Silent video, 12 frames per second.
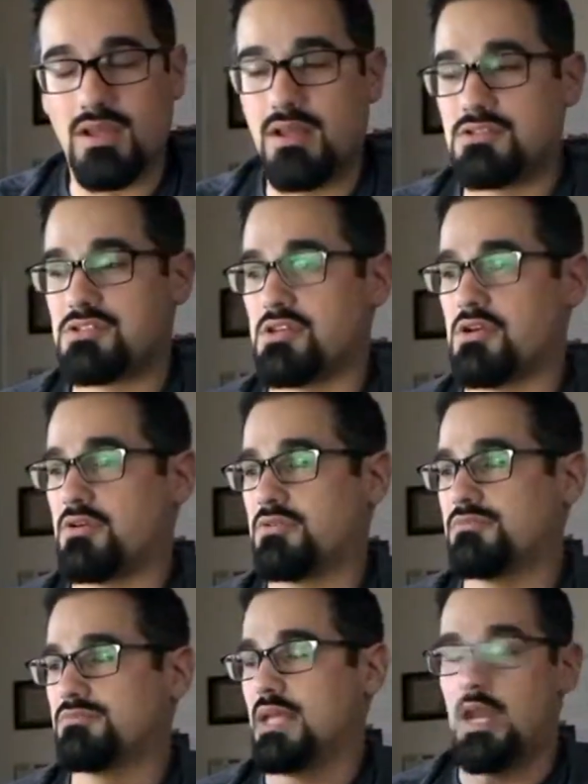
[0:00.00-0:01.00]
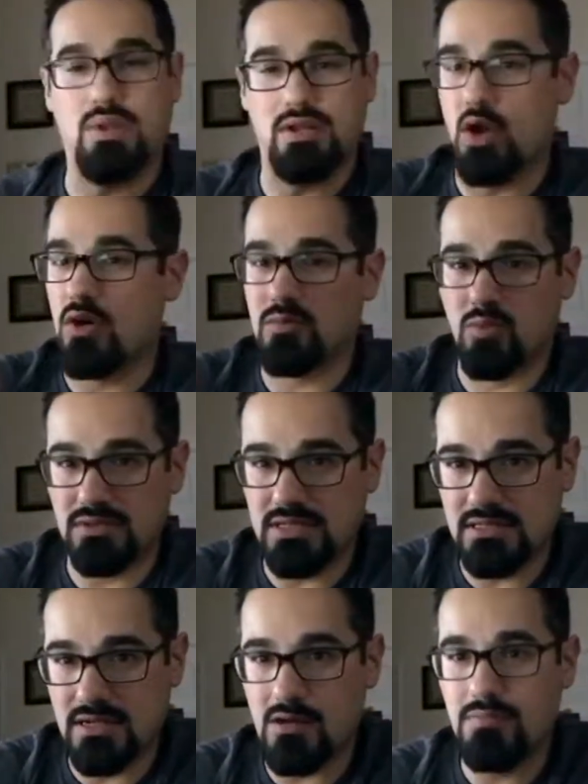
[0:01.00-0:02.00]
So I don't want to go into more
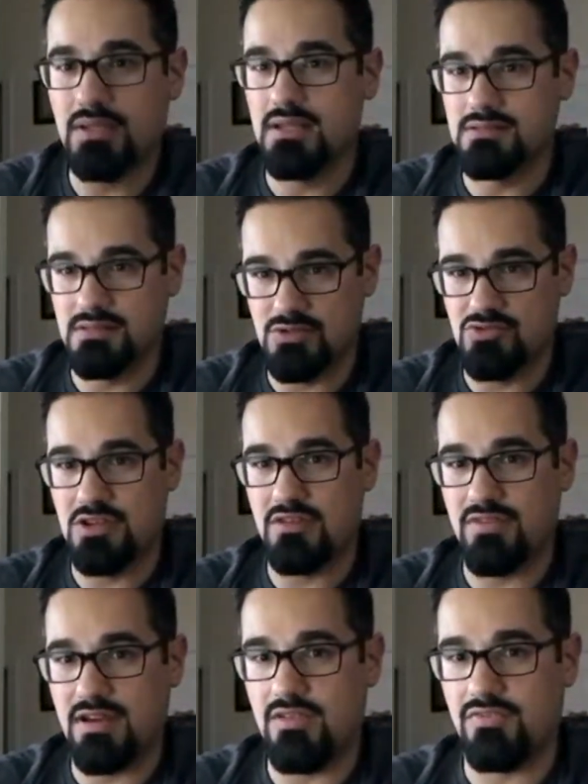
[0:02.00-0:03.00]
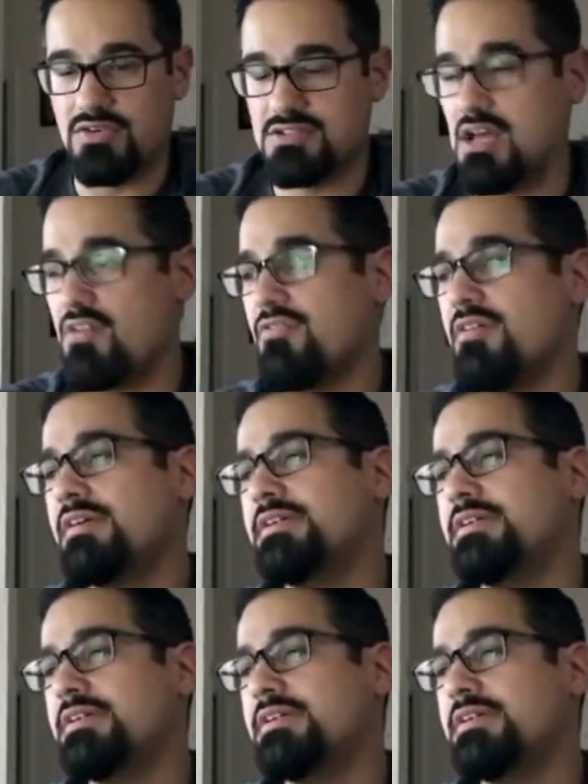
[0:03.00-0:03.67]
detail because it's interesting to find out for yourself.